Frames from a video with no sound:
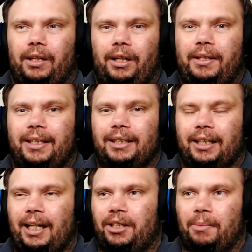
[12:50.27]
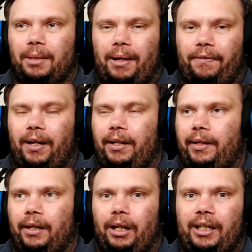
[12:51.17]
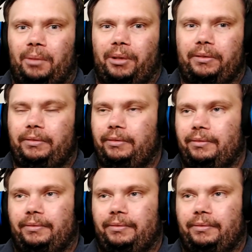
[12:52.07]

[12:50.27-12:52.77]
I don't think he's going to care too much about finding the lightning bolt.